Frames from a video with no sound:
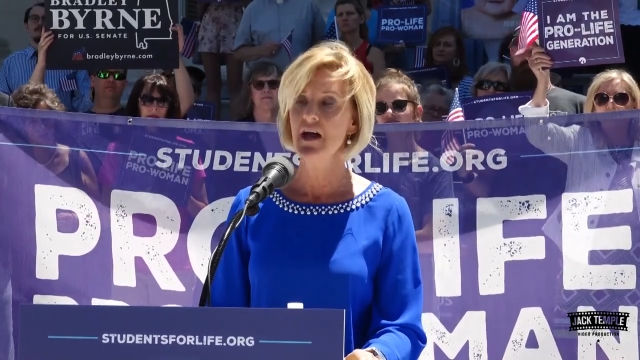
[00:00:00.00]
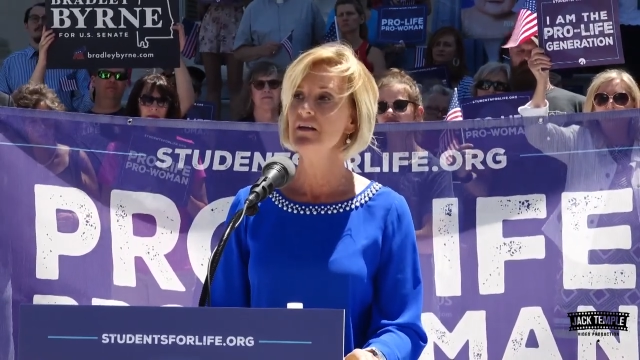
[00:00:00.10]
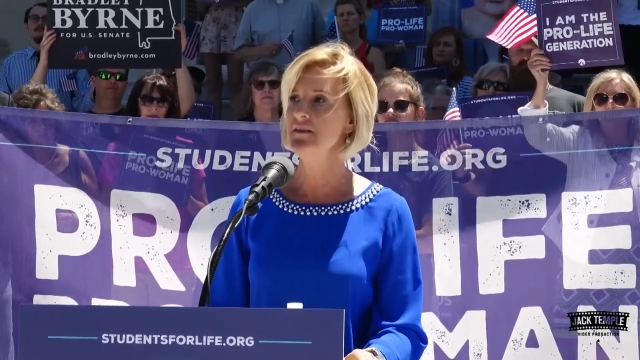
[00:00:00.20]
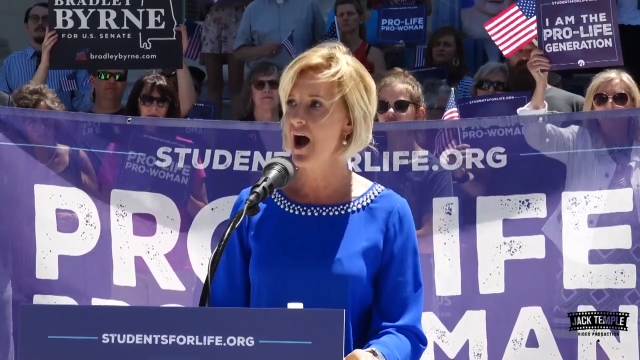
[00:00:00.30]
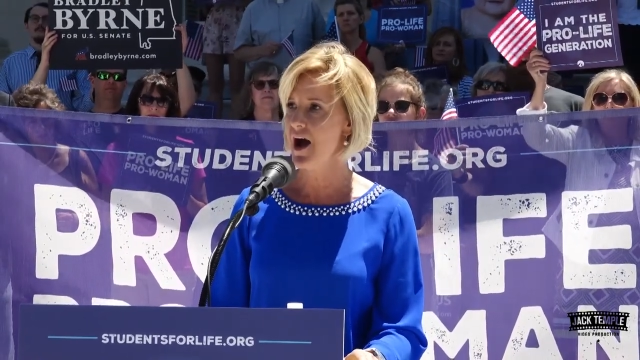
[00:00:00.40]

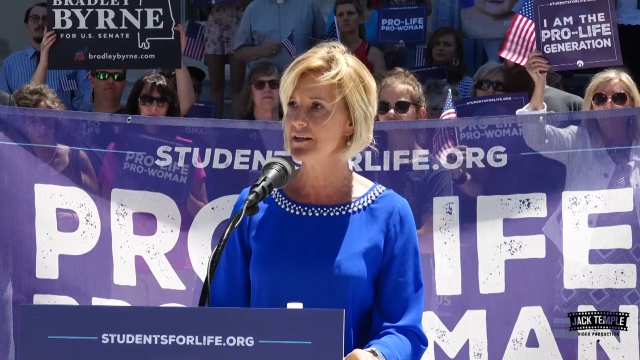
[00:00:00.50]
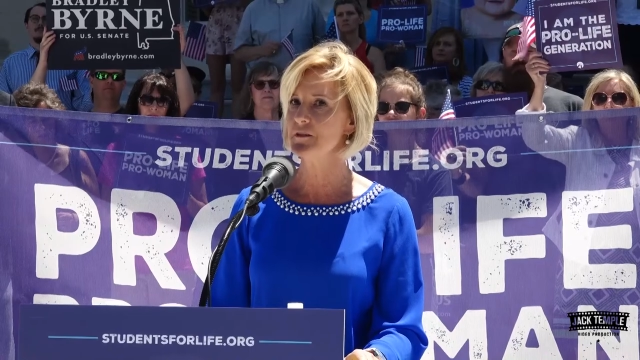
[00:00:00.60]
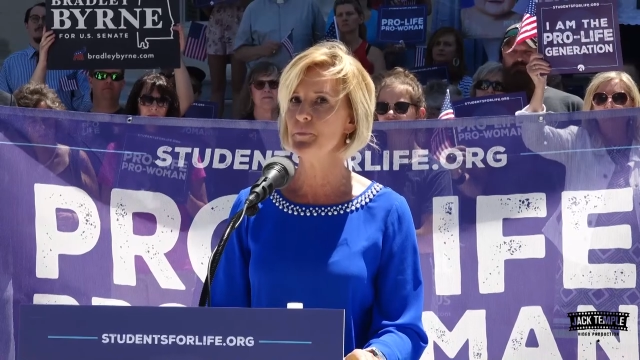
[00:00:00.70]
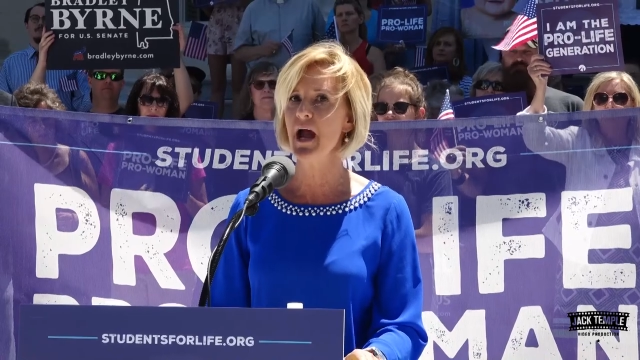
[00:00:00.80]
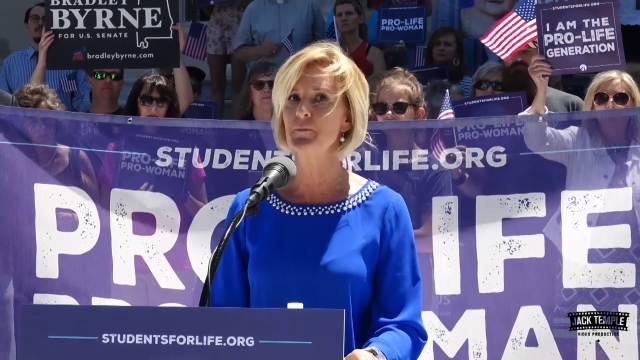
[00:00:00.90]

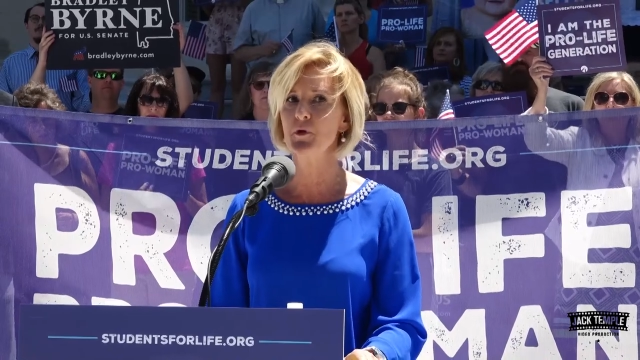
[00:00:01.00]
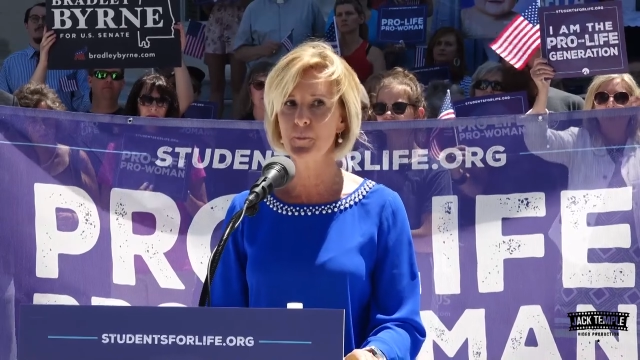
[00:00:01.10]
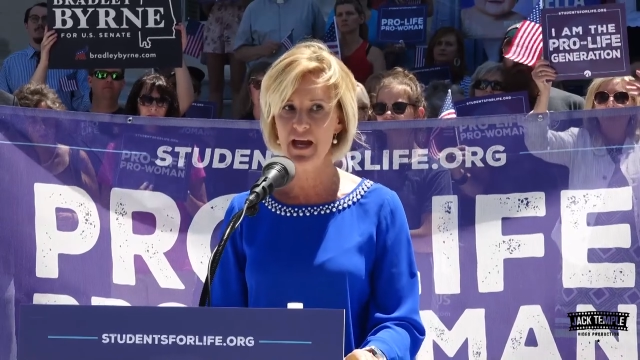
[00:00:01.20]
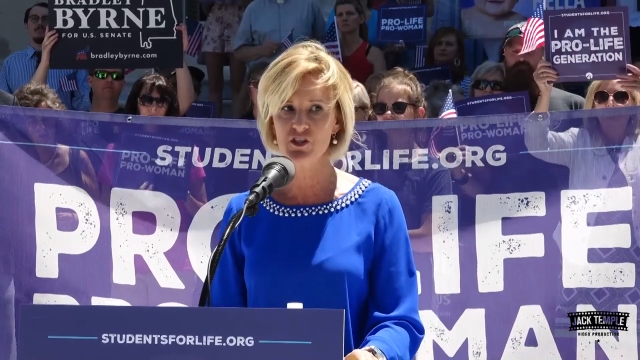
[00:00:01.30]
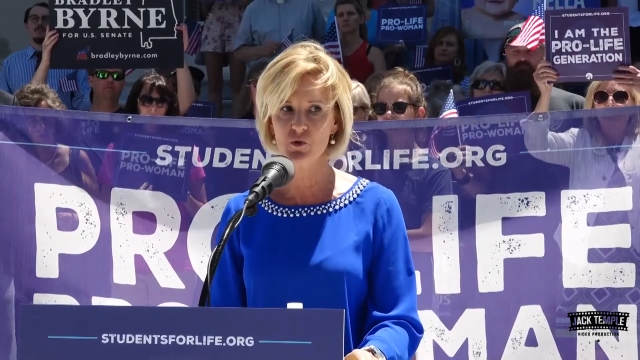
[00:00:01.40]
not by
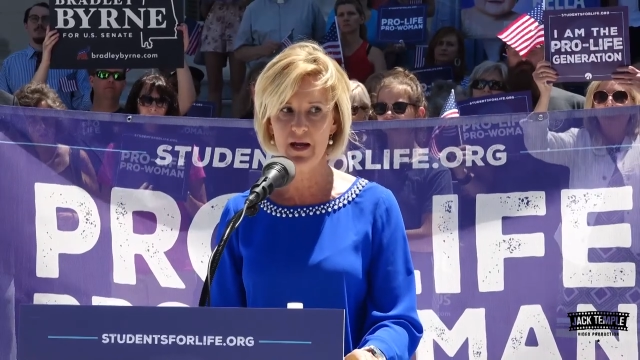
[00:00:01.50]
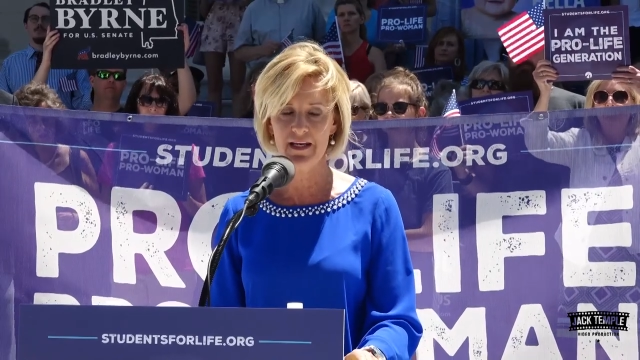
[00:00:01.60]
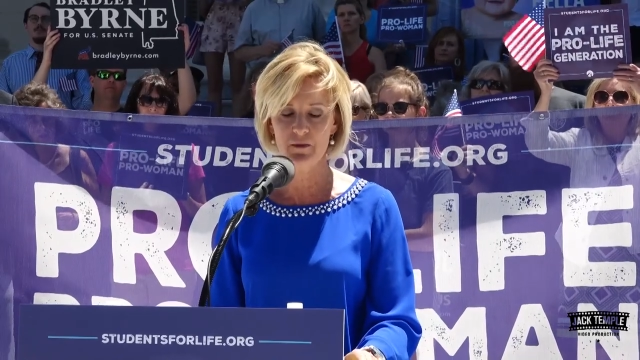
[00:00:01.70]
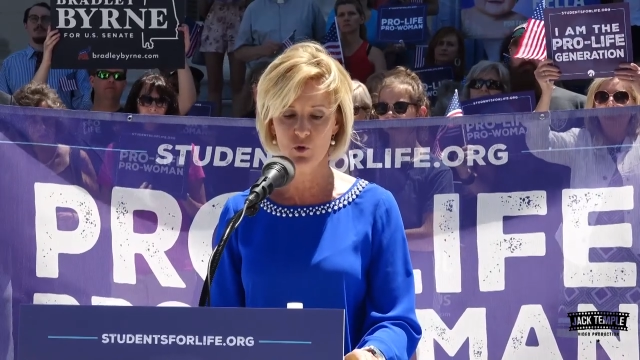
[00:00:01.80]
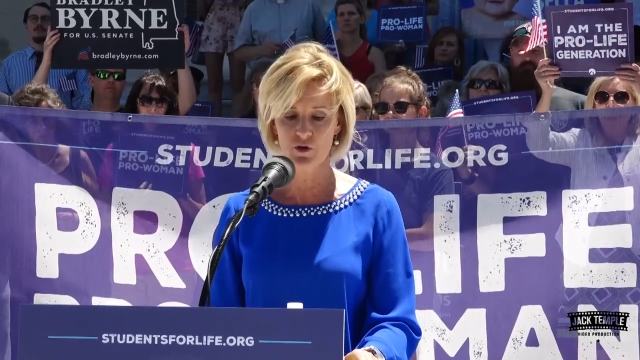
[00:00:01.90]

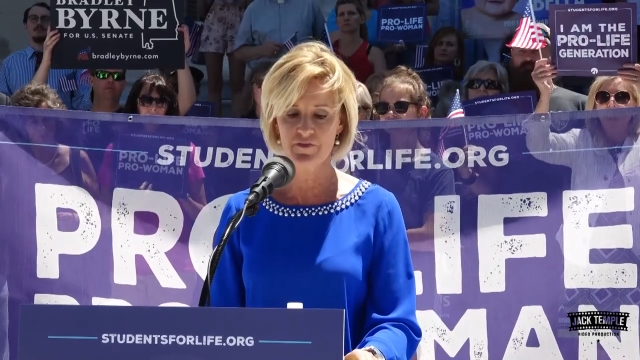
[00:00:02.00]
perpetuating more